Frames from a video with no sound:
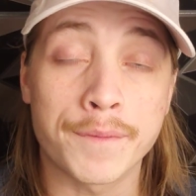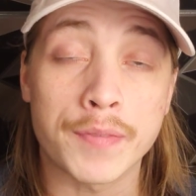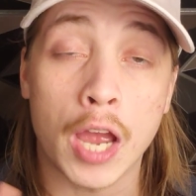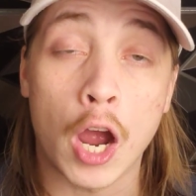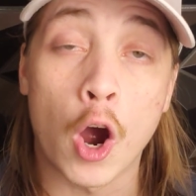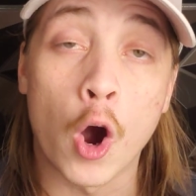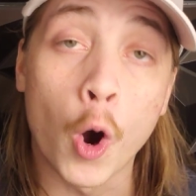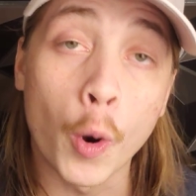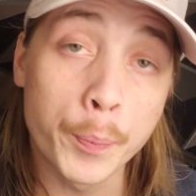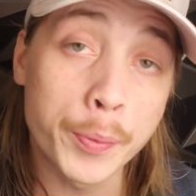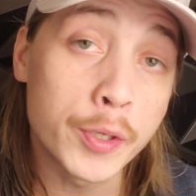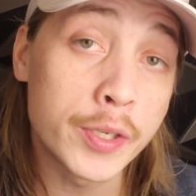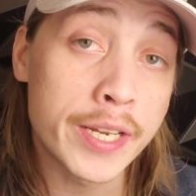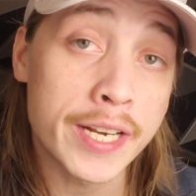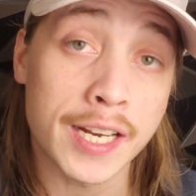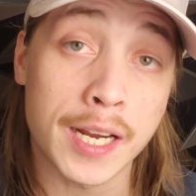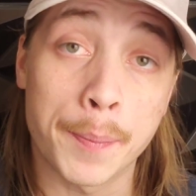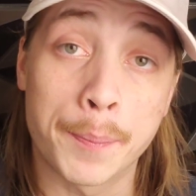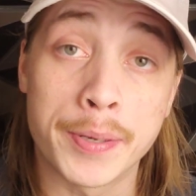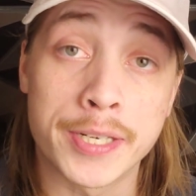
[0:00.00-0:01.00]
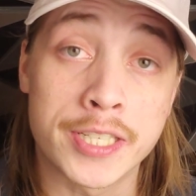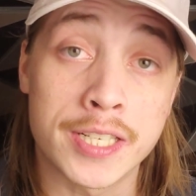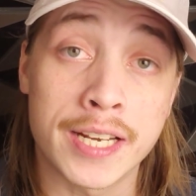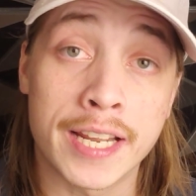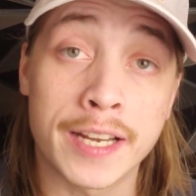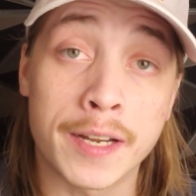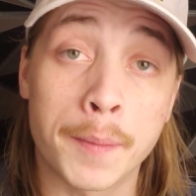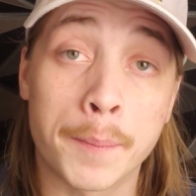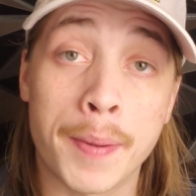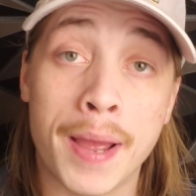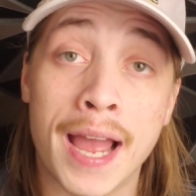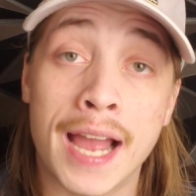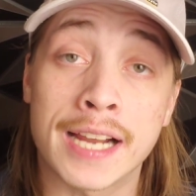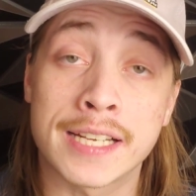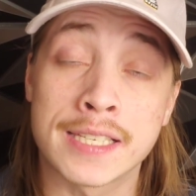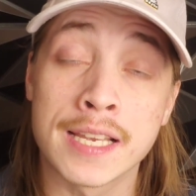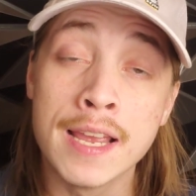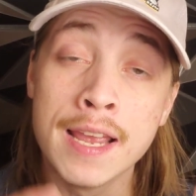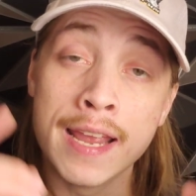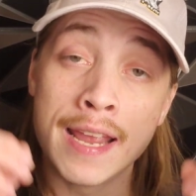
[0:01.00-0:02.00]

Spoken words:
I hope you didn't capitulate your bags.